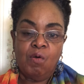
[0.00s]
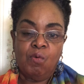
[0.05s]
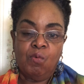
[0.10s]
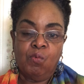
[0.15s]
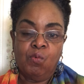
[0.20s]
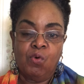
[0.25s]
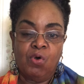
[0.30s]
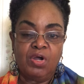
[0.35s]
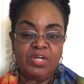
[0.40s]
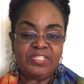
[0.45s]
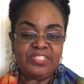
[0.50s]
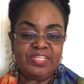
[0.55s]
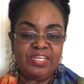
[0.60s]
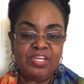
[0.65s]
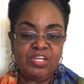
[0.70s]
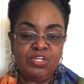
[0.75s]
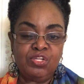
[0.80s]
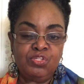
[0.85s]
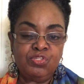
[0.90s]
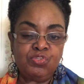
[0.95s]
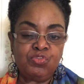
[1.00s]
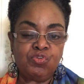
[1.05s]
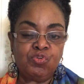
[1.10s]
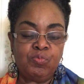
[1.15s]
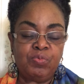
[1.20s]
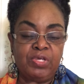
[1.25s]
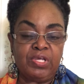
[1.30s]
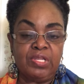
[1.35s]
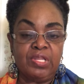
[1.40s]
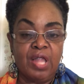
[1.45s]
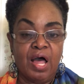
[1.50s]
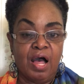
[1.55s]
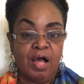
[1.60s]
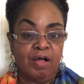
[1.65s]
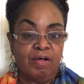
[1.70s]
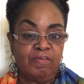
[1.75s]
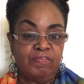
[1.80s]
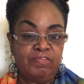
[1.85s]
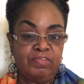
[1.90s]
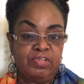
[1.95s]
wanting to be
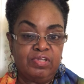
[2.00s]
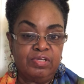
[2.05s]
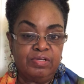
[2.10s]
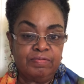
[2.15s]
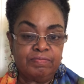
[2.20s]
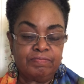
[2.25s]
loved.